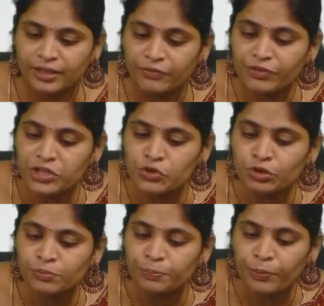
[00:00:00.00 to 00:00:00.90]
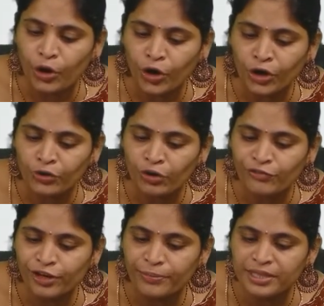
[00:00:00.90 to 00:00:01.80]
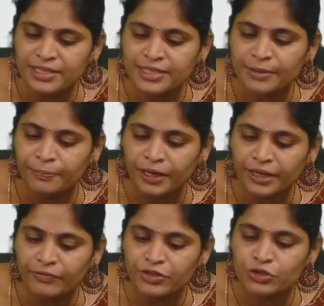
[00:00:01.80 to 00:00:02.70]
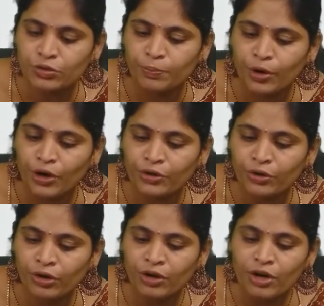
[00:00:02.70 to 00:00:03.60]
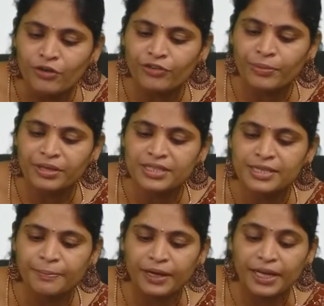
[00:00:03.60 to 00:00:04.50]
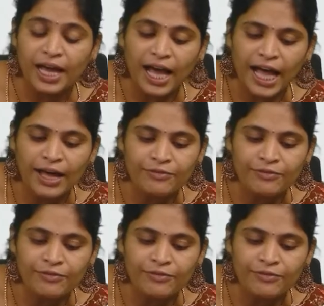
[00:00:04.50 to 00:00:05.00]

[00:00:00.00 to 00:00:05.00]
We should borrow from its sibling. We should borrow from its sibling. How?